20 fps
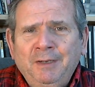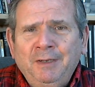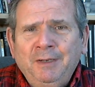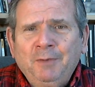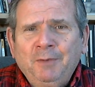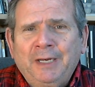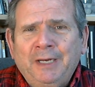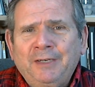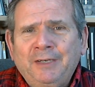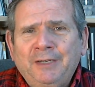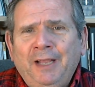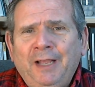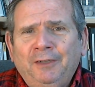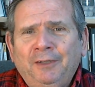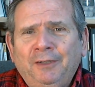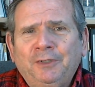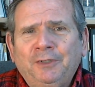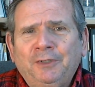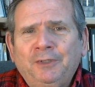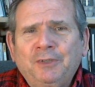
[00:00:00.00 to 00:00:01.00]
but he
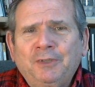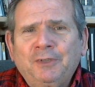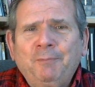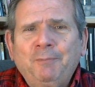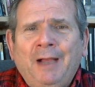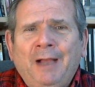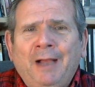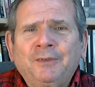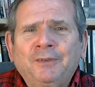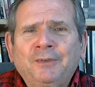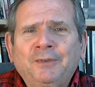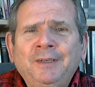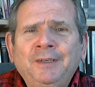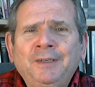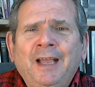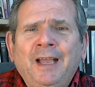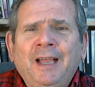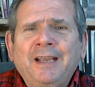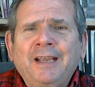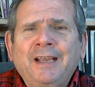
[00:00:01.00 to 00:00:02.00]
tells us about
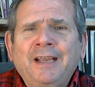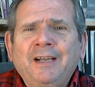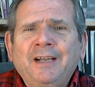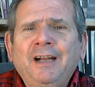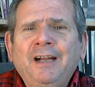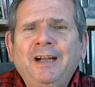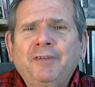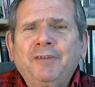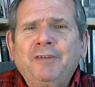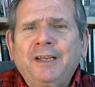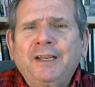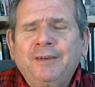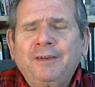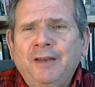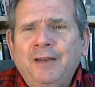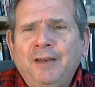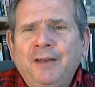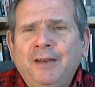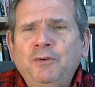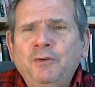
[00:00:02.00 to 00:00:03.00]
a covenant,
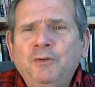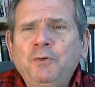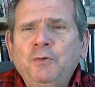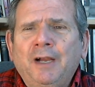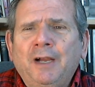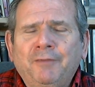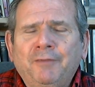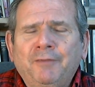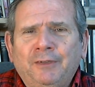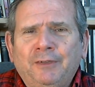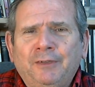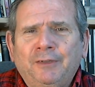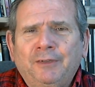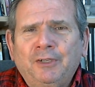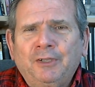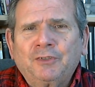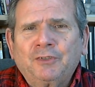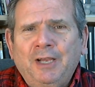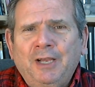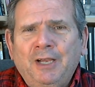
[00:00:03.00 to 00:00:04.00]
a new covenant
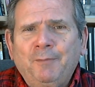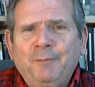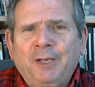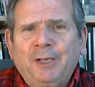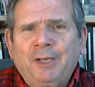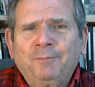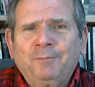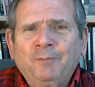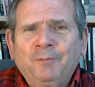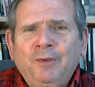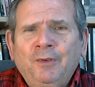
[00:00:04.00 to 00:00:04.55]
that's coming